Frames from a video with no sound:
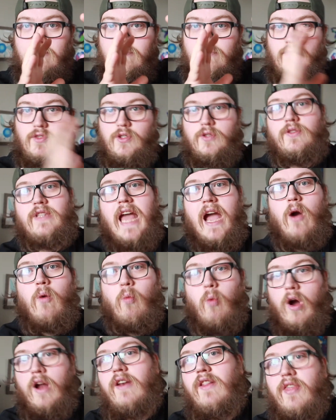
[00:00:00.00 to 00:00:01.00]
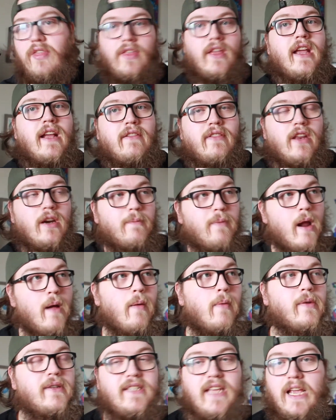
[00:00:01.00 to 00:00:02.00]
do that one thing that'll
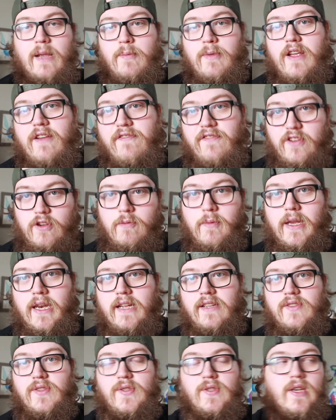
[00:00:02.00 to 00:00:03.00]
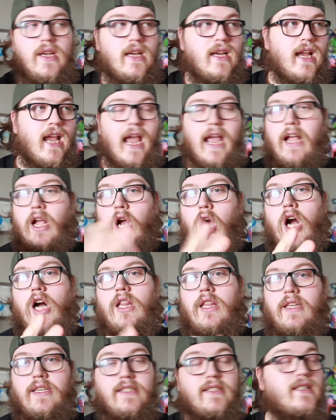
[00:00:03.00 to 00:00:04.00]
probably take me a few minutes and
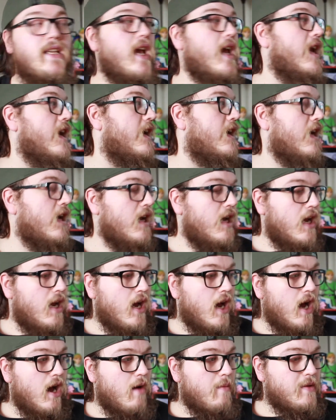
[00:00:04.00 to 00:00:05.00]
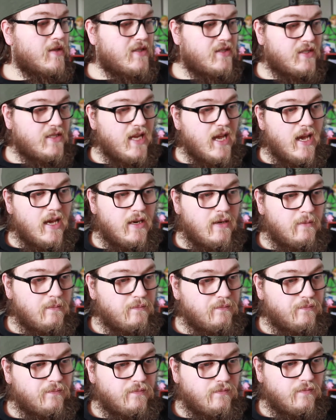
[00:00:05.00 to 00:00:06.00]
call it a day. Um, instead,
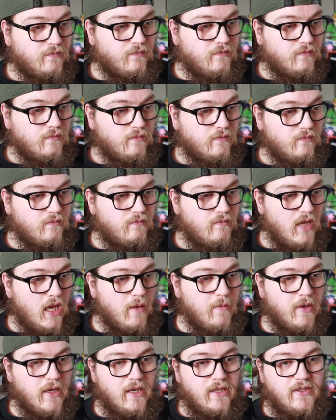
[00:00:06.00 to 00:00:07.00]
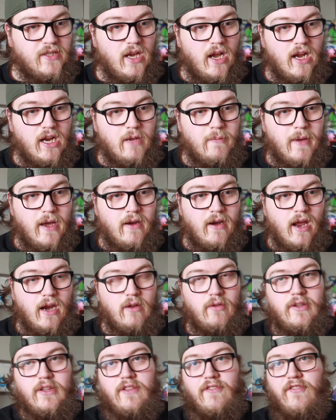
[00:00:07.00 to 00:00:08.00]
I'm going to talk about not
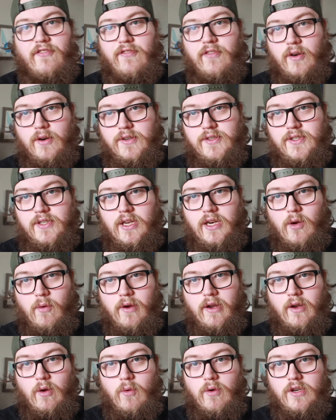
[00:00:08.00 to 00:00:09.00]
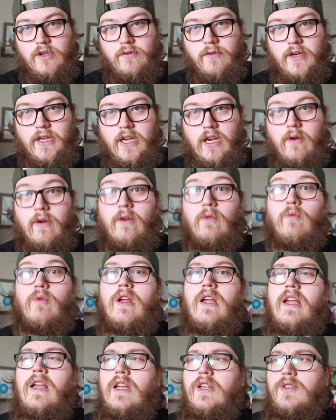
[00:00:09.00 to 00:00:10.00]
only the first annoying orange video and
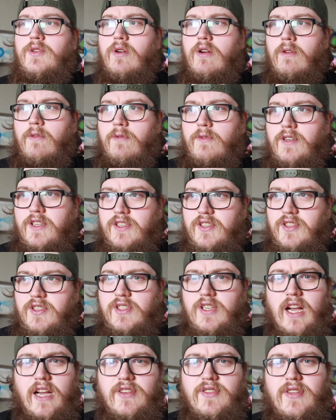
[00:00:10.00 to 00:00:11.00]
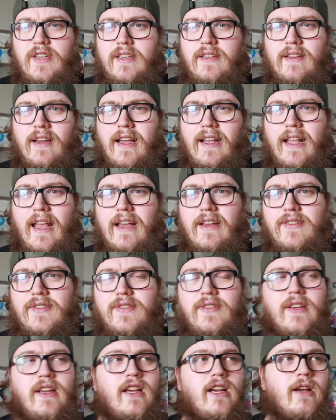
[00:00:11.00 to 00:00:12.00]
sort of discuss it, I
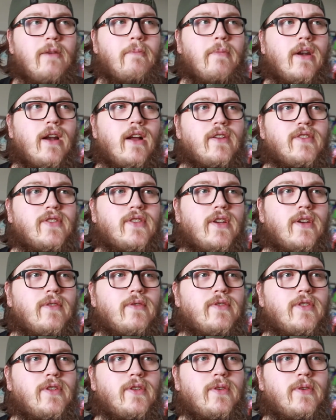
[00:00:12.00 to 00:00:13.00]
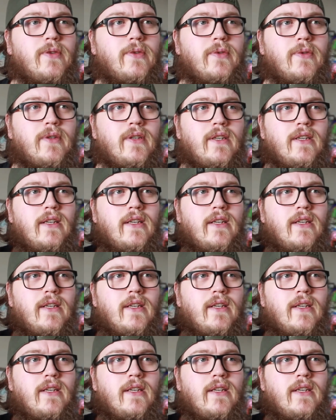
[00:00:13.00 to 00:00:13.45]
guess, but also do